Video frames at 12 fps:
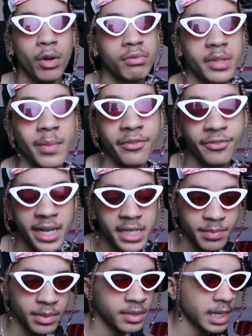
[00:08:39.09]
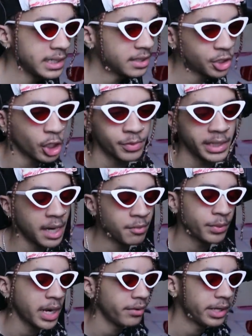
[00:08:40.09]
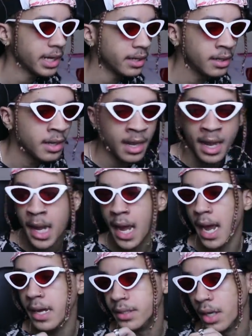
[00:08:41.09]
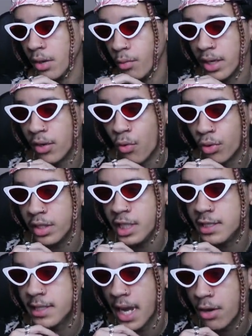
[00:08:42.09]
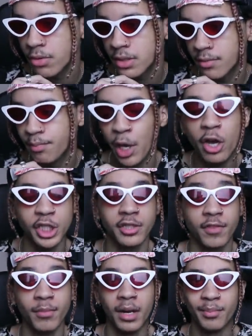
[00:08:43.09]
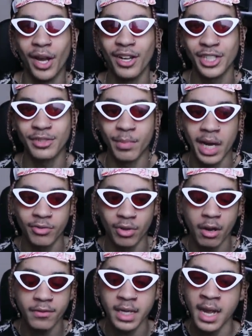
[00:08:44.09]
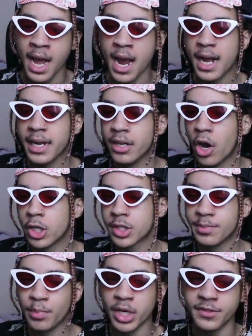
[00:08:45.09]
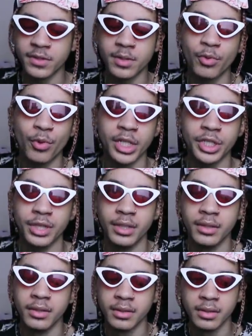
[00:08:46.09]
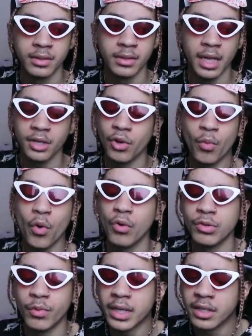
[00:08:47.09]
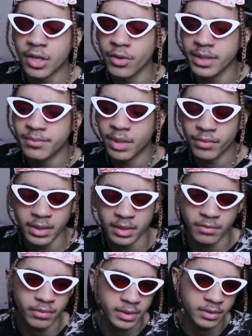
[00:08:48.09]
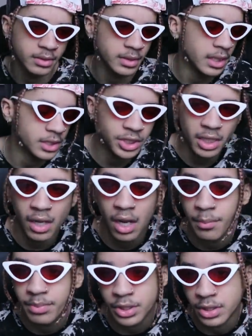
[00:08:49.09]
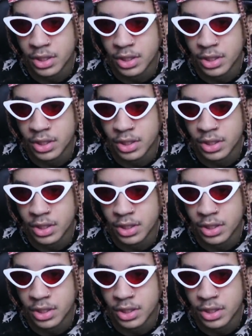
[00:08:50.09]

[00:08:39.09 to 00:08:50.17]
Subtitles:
You won't see my face because I need to charge my camera battery again. And we're going to order these girls, purchase Minecraft, and then ask the boys for some questions. I don't know what order we're going to go in, but shut up.